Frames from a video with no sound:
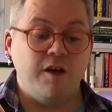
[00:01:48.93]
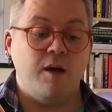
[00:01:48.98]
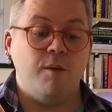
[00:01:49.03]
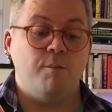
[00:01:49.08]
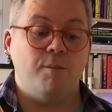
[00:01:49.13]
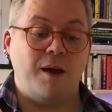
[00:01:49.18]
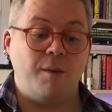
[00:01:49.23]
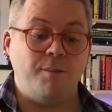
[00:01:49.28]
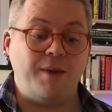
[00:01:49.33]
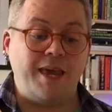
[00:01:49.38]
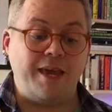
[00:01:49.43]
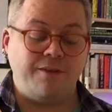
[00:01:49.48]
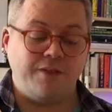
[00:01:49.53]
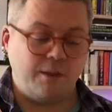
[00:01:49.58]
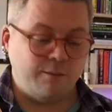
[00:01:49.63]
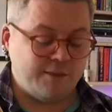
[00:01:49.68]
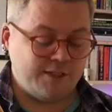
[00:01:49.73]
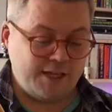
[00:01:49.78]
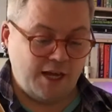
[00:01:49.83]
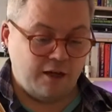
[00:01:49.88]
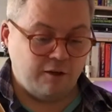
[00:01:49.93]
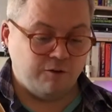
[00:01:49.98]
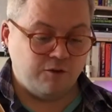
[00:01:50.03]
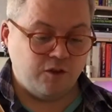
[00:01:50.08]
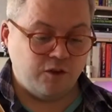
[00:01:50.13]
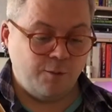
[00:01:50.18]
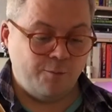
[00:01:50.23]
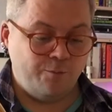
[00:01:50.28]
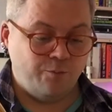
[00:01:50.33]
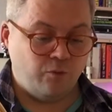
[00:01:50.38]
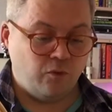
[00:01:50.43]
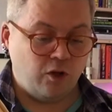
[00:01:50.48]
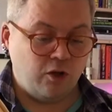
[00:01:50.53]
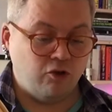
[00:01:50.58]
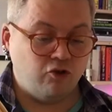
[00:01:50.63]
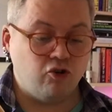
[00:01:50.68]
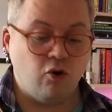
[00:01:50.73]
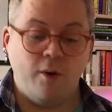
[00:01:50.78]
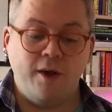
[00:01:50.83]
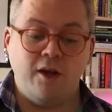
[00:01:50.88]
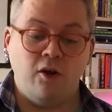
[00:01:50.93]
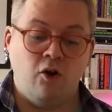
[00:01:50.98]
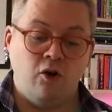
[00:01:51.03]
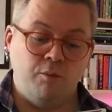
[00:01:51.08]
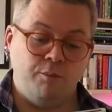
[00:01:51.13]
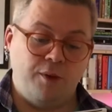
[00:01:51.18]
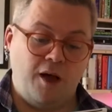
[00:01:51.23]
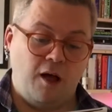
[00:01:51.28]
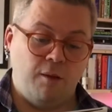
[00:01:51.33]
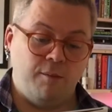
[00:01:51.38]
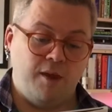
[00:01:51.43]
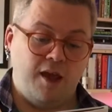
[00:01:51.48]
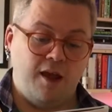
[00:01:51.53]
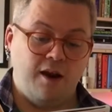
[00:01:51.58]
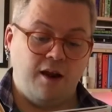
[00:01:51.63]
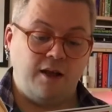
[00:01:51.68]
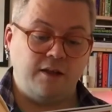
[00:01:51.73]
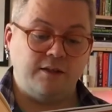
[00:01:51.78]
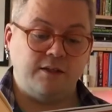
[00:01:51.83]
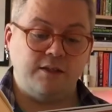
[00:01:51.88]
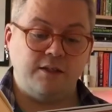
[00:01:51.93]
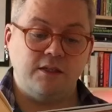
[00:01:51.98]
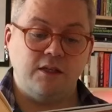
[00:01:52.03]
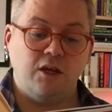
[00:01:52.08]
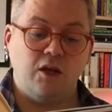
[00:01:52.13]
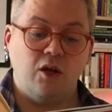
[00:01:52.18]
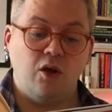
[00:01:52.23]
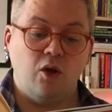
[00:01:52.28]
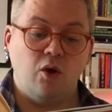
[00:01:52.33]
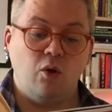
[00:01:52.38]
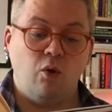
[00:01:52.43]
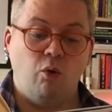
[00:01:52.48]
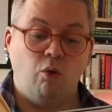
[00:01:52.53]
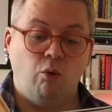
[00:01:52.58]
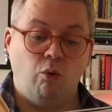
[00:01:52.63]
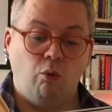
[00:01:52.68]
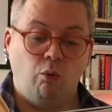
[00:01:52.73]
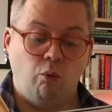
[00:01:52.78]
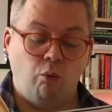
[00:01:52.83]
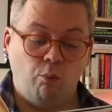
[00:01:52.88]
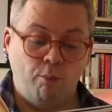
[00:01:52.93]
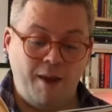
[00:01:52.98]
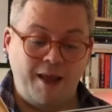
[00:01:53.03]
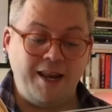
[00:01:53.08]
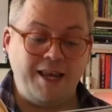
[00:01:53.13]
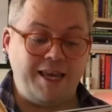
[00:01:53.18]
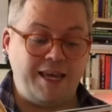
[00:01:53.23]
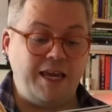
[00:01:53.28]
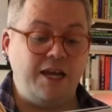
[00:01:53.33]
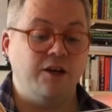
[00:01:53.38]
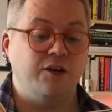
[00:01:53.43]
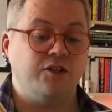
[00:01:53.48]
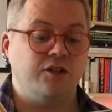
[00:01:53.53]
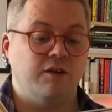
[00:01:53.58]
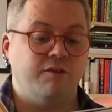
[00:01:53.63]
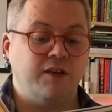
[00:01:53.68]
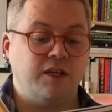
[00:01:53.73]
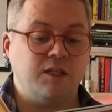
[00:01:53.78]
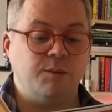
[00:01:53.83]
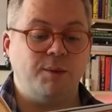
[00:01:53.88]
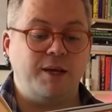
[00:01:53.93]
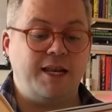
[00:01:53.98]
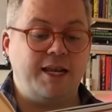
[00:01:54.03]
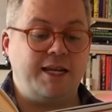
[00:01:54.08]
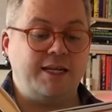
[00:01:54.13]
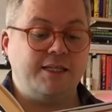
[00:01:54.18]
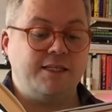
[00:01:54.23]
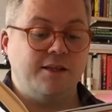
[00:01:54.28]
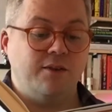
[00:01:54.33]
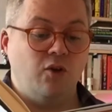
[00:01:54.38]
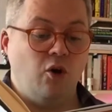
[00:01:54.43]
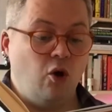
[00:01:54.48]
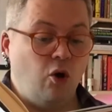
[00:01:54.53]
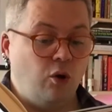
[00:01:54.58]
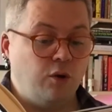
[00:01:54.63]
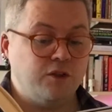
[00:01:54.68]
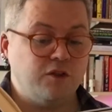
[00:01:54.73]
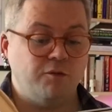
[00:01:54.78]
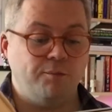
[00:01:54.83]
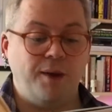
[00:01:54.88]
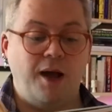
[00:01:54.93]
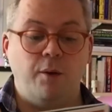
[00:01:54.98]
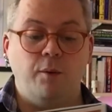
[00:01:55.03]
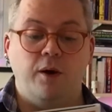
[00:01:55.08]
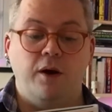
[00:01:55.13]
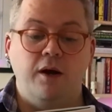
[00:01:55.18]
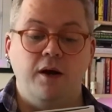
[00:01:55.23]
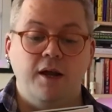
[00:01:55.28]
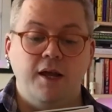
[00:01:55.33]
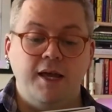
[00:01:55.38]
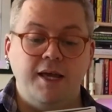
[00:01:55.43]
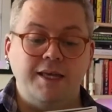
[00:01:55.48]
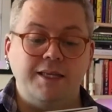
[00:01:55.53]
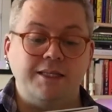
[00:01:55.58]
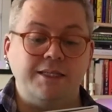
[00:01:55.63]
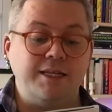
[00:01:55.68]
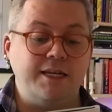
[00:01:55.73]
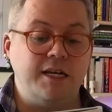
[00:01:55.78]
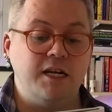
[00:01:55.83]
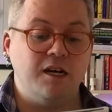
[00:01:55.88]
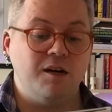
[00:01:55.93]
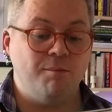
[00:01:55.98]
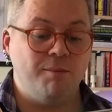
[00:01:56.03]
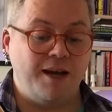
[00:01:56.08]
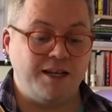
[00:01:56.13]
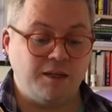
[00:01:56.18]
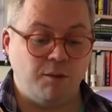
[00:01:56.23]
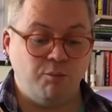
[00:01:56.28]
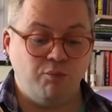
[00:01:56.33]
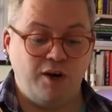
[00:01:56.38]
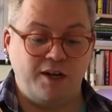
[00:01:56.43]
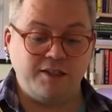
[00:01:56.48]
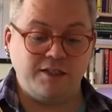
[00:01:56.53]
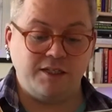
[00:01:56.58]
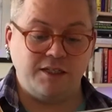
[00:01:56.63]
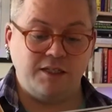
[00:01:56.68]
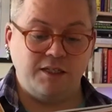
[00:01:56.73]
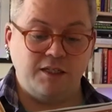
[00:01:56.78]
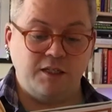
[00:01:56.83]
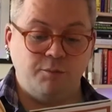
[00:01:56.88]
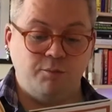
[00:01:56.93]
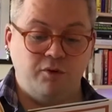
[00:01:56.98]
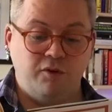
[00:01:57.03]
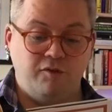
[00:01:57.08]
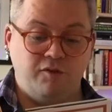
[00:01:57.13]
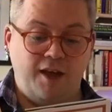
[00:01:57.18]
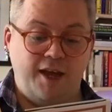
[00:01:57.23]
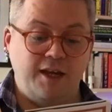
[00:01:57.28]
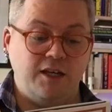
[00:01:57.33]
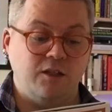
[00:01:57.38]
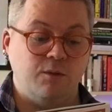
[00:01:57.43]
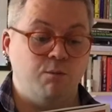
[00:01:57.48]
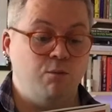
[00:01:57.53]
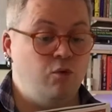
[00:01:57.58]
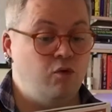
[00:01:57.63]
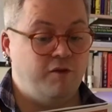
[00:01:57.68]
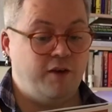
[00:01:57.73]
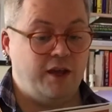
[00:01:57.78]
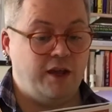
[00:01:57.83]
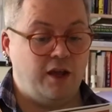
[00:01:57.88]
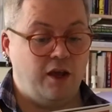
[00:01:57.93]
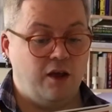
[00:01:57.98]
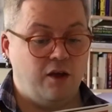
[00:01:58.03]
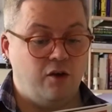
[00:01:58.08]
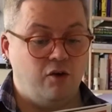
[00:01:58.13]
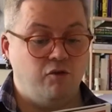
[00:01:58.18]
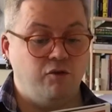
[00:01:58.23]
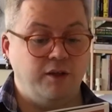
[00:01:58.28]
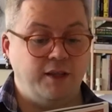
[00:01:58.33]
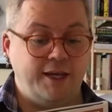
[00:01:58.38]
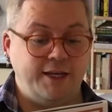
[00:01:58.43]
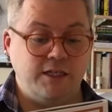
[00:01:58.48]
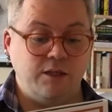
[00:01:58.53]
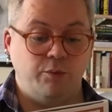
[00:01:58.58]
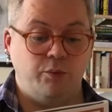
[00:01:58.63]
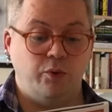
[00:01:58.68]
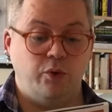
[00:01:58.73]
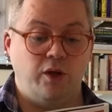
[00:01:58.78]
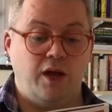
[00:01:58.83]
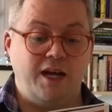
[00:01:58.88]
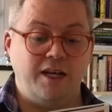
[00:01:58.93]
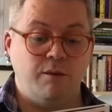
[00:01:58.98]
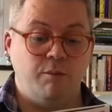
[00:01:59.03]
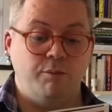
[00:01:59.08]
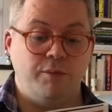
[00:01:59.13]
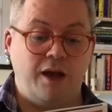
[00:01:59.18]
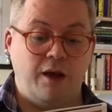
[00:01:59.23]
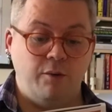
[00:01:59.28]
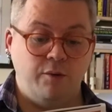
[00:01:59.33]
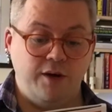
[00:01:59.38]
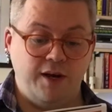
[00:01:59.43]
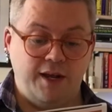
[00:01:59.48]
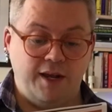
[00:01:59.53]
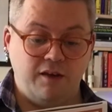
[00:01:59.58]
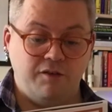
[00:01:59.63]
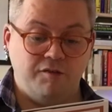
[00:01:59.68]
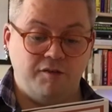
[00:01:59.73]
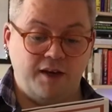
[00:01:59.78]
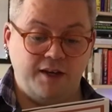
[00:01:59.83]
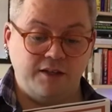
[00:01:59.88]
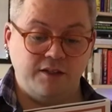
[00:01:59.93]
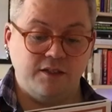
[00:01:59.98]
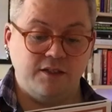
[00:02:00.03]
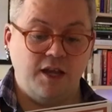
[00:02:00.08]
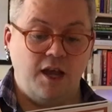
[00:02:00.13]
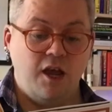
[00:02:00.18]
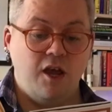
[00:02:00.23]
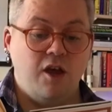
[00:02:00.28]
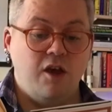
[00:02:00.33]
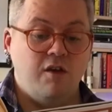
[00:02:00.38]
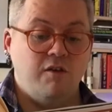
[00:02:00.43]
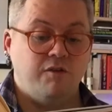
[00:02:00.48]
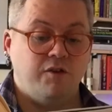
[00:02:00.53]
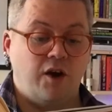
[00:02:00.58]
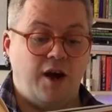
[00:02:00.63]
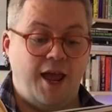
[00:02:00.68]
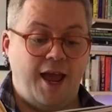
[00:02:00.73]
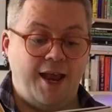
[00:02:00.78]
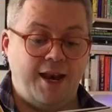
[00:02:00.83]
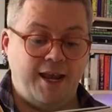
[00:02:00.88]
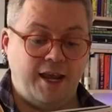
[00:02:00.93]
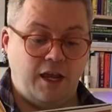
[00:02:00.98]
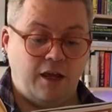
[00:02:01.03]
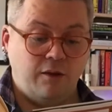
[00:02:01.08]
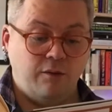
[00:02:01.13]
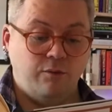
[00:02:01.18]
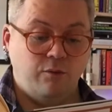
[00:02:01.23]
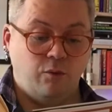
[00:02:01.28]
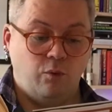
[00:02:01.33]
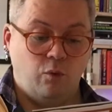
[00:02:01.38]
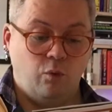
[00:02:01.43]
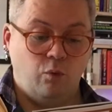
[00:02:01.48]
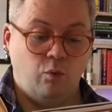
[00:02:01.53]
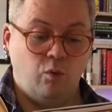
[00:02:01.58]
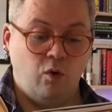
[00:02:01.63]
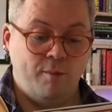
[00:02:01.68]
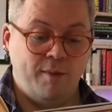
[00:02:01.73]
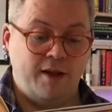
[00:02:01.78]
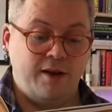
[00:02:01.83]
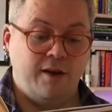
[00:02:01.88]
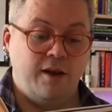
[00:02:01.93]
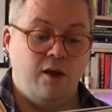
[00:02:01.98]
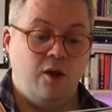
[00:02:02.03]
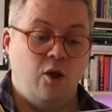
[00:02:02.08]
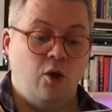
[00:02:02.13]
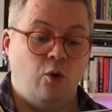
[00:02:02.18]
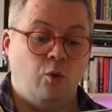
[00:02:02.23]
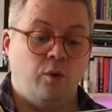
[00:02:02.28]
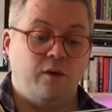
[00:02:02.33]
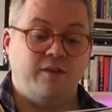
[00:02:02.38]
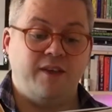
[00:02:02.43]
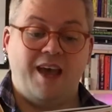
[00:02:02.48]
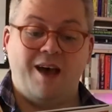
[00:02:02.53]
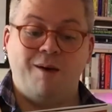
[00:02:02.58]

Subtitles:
by being themselves. Drawing on Palmieri's many years of experience in the halls of power, Dear Madam President provides moving, relatable and empowering advice for any woman with the